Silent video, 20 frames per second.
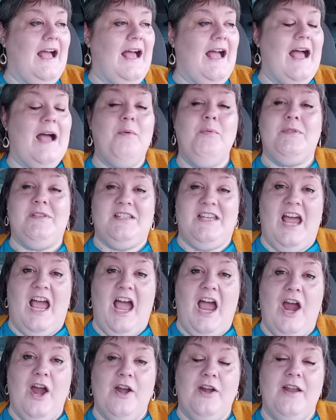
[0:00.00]
I was
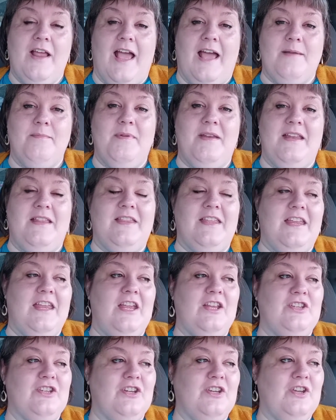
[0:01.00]
tired. I'd been in the
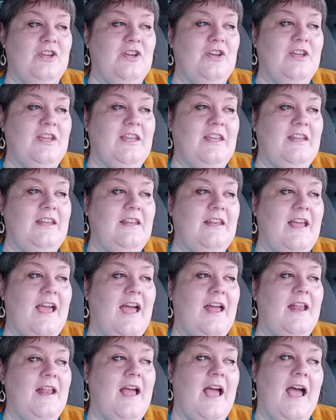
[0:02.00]
kitchen cooking.
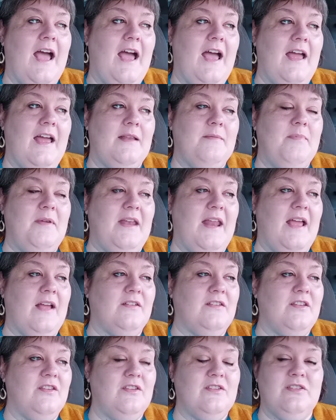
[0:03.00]
I'd been
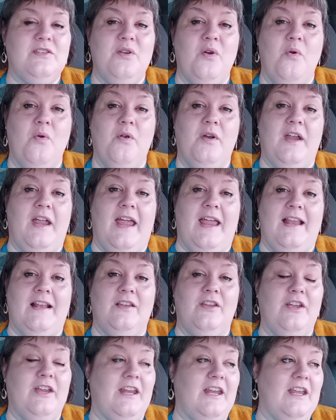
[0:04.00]
out to the store and
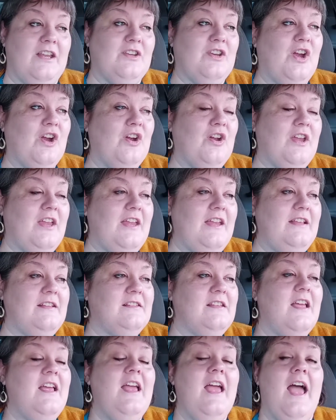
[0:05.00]
looking at
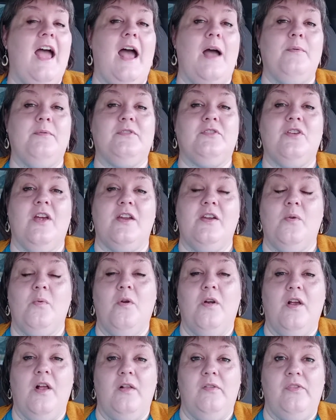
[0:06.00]
turkeys. I was trying to
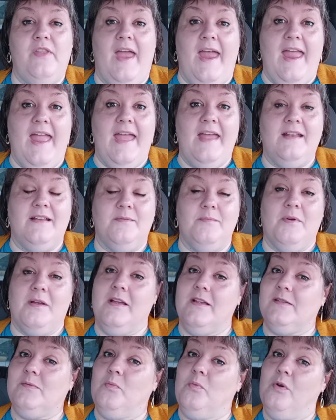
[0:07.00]
work on that
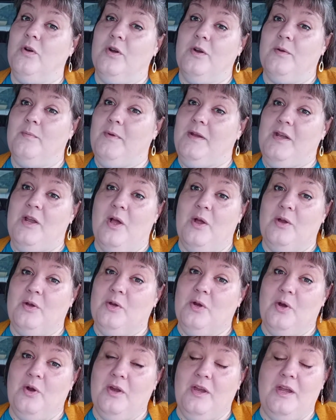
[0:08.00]
because we're going to be talking
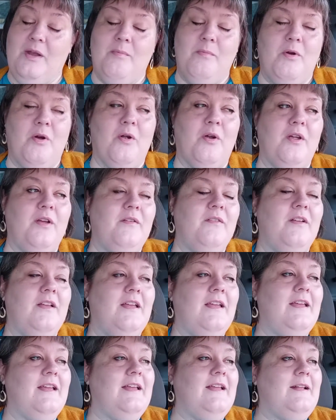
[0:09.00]
turkey tomorrow.
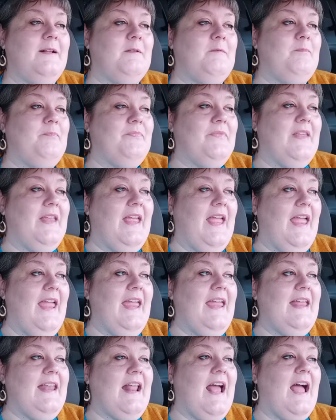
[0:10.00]

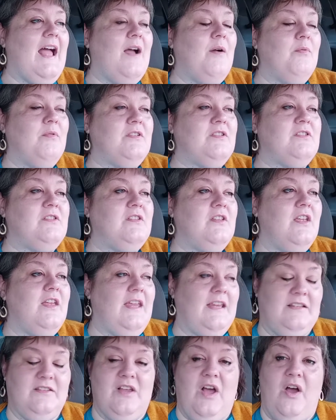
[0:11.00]
And I was
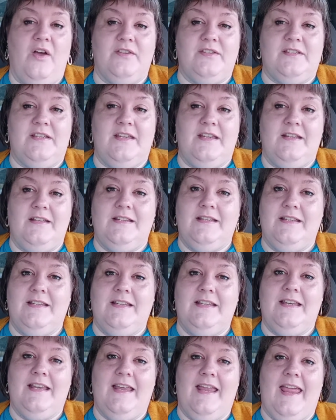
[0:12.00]
exhausted,
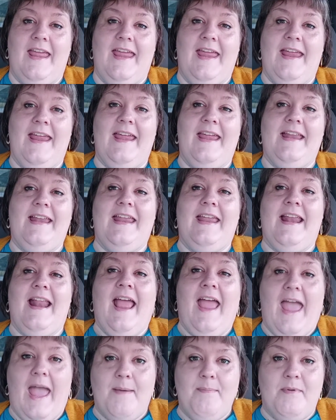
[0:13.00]
and it
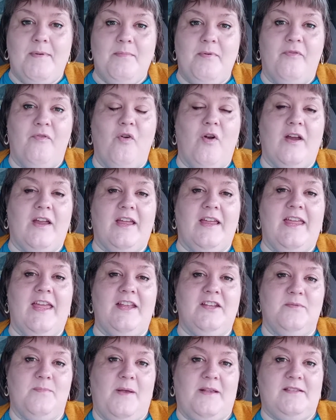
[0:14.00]
happened before I could
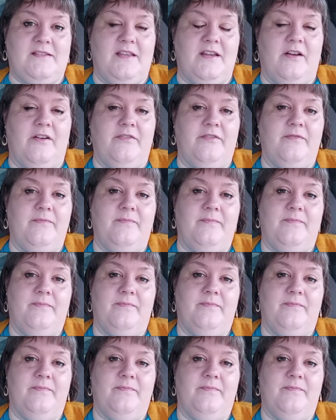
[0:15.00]
catch myself.